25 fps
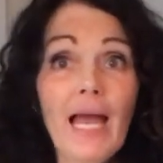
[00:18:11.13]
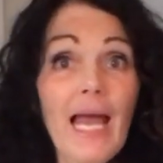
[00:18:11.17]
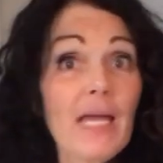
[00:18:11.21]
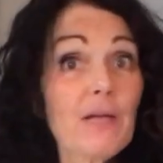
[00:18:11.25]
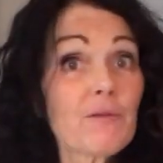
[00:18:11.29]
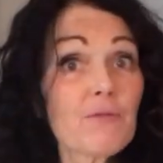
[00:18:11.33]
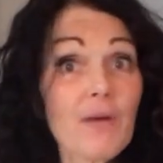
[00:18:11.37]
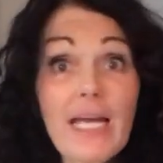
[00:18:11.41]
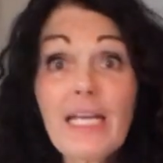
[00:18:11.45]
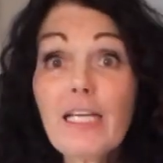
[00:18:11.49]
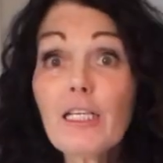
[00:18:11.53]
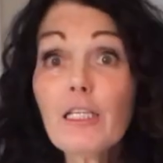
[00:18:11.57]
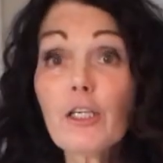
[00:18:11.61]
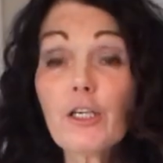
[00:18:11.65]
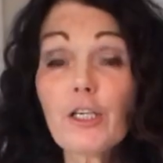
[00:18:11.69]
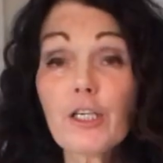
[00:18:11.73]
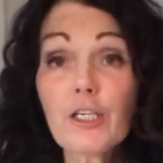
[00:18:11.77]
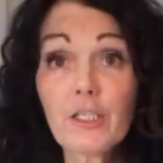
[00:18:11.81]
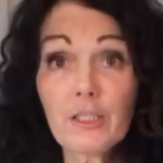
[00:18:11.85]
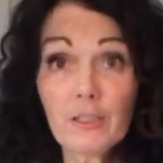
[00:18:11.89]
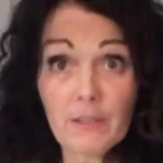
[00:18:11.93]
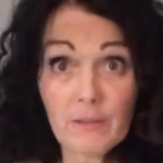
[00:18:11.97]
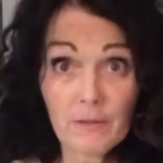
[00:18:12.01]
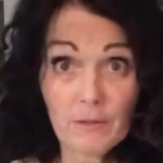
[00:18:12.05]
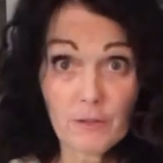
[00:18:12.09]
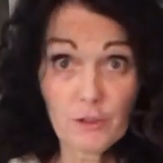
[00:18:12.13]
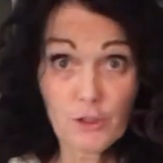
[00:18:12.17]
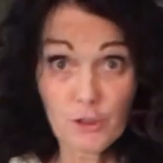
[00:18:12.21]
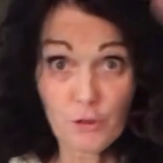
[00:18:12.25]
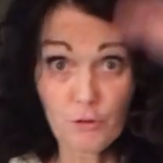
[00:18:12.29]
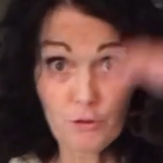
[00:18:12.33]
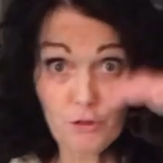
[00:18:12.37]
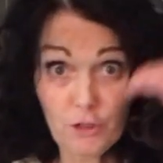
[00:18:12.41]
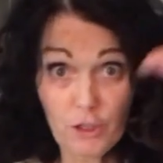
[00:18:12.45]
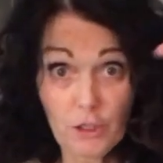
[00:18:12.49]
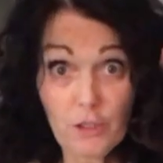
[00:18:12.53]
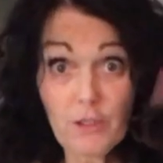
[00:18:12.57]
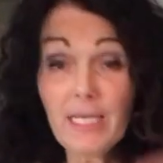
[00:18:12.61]
a regular
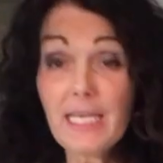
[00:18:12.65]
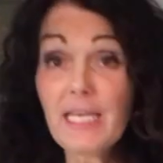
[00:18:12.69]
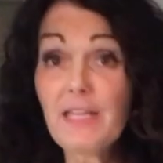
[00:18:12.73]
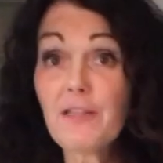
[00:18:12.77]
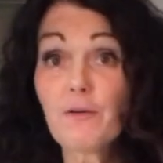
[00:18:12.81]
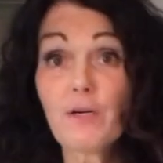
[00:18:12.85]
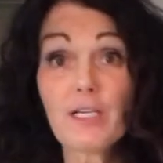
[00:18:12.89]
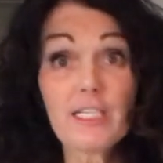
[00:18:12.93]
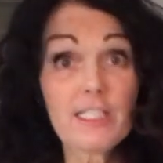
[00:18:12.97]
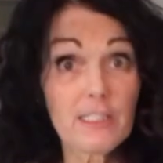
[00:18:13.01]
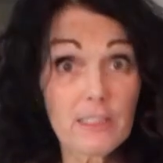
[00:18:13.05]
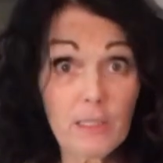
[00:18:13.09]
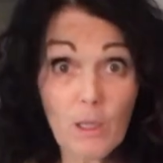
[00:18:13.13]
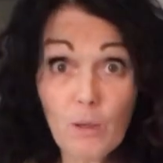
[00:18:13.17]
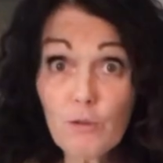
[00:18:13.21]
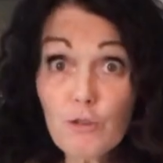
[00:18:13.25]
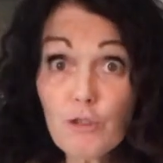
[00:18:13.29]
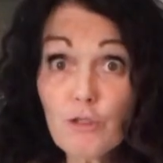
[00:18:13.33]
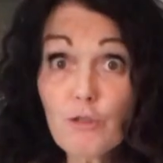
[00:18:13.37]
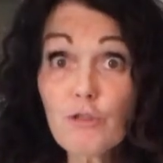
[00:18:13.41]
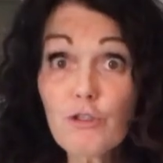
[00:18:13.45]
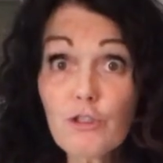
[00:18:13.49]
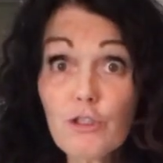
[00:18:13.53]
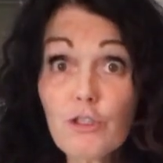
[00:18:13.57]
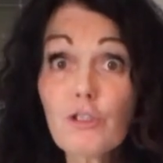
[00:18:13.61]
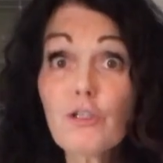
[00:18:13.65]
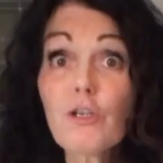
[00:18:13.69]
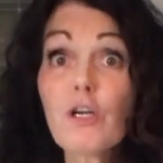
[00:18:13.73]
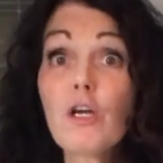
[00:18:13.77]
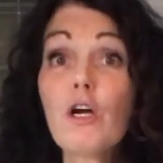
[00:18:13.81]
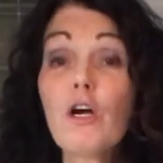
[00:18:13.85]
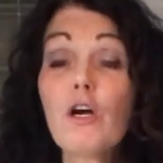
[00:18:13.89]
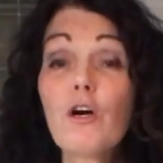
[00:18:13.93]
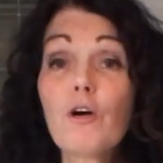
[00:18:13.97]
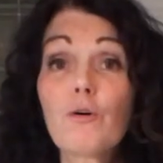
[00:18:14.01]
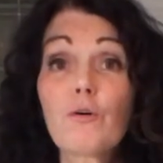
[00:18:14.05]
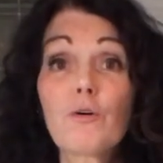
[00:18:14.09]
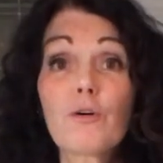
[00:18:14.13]
juicer, either a slow juicer
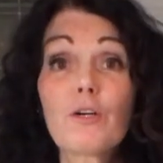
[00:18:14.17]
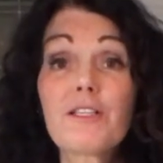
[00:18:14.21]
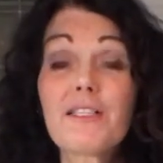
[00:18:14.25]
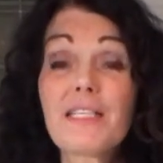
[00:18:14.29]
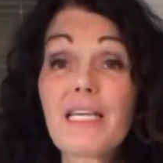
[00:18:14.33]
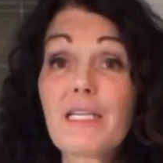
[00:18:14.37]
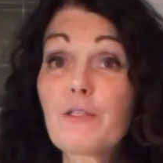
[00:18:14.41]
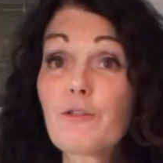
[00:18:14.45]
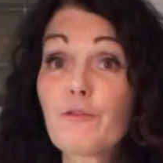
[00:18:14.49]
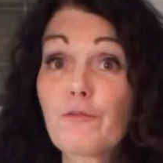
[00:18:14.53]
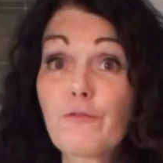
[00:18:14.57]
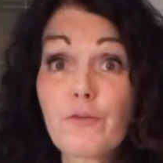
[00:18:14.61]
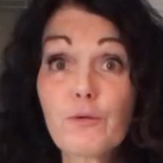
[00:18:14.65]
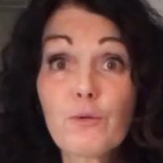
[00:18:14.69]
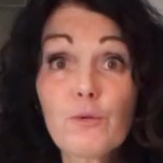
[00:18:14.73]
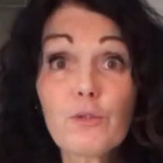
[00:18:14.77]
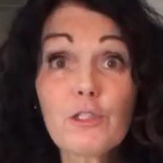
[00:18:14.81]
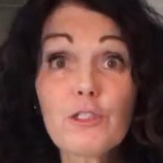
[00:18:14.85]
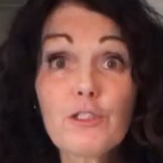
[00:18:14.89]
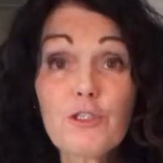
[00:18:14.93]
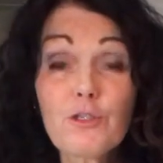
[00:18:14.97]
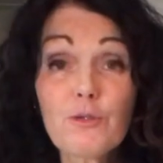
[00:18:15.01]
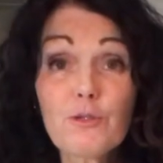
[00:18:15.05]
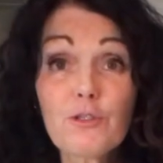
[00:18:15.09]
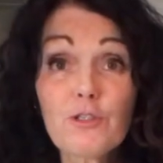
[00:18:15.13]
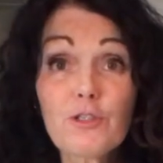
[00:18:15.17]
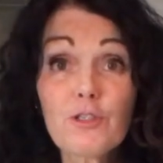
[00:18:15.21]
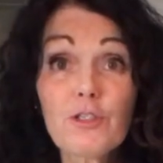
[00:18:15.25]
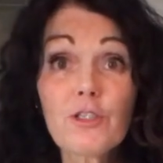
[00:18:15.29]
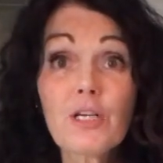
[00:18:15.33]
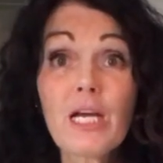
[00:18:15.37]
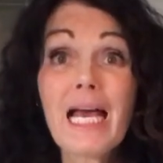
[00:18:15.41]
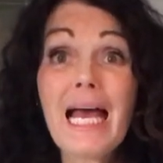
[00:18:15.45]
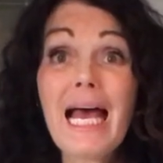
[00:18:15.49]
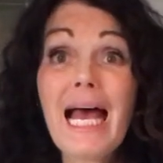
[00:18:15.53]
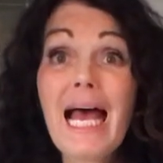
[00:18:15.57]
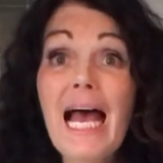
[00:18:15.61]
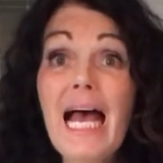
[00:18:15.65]
or a centrifugal
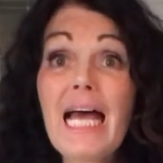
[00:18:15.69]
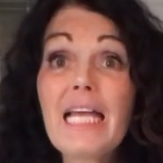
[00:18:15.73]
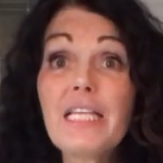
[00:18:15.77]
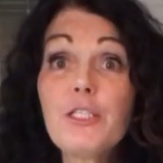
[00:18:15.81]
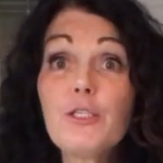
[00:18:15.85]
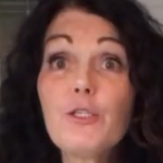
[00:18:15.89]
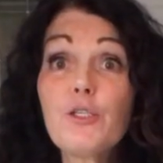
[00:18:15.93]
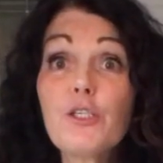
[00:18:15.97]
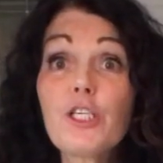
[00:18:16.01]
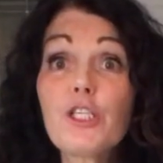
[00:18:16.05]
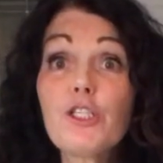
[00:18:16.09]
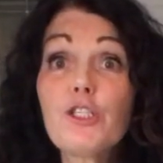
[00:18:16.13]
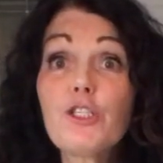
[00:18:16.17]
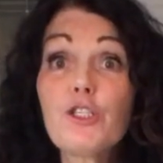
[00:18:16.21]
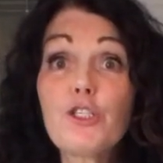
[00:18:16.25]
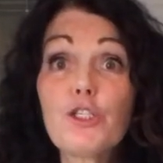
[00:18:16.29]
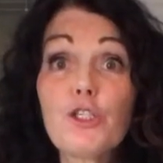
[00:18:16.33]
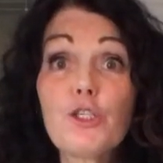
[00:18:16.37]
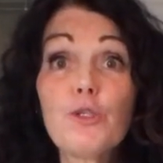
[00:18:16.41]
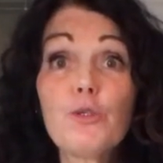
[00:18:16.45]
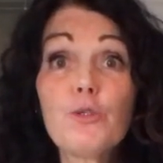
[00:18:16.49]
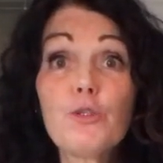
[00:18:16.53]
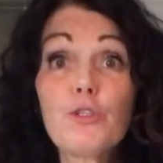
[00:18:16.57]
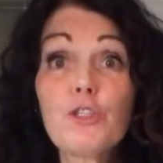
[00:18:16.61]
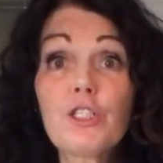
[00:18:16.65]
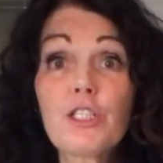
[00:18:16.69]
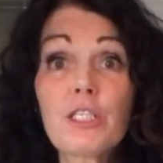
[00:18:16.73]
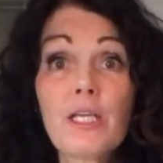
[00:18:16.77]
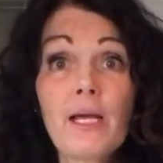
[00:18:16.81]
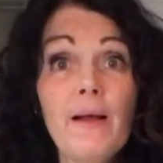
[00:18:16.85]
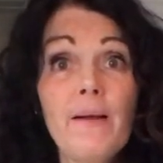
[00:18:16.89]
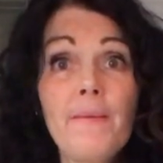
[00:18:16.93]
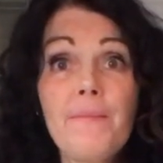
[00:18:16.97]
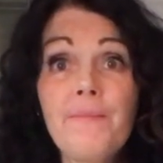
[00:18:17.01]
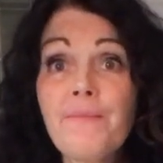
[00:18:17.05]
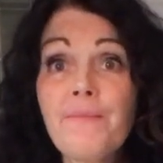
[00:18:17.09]
juicer, and you can juice